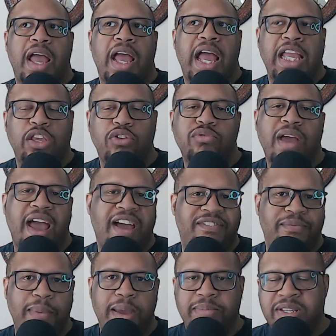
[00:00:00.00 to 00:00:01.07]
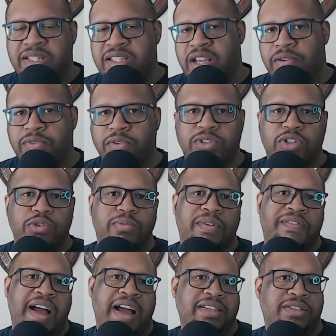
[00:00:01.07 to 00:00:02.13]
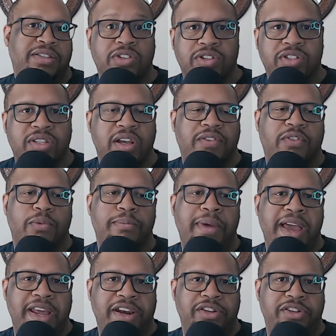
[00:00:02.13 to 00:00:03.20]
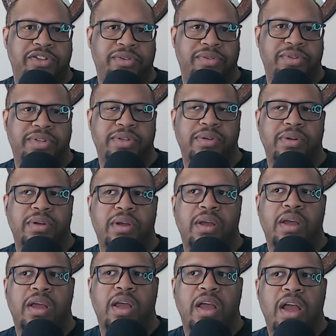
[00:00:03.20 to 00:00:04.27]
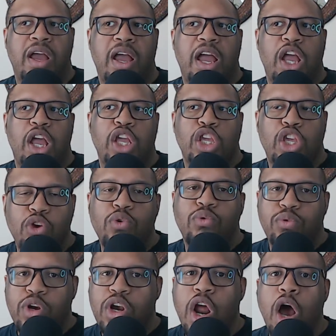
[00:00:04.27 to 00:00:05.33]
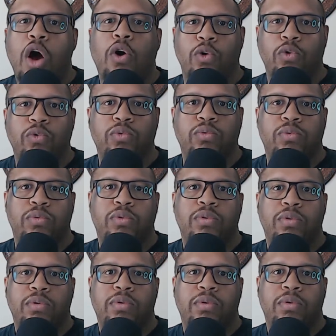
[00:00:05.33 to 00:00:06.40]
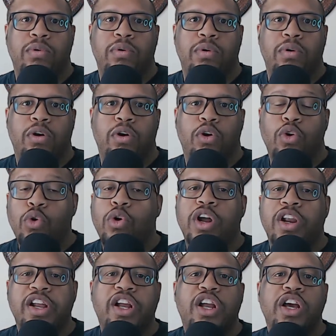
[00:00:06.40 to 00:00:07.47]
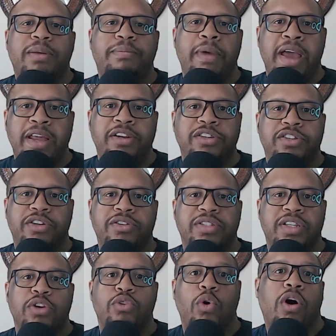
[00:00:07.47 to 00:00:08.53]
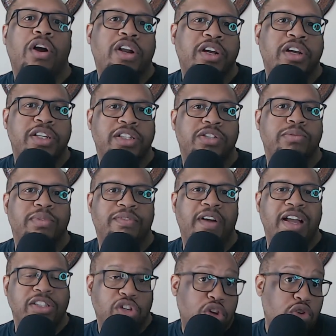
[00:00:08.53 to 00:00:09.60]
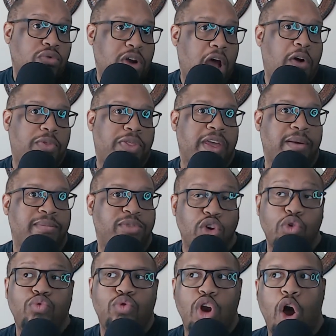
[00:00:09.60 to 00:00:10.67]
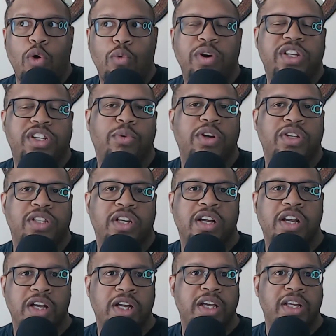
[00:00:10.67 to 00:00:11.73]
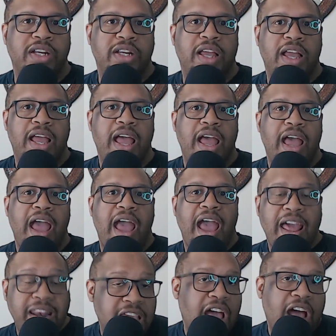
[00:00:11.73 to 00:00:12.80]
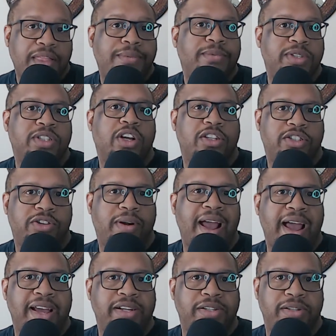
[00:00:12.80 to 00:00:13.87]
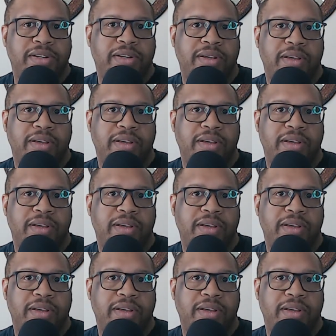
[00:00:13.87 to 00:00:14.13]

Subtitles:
and you have maybe several supervisors or several managers, you know who are the good managers and who are the good supervisors. You know them. You know which ones are good and the other ones are trash.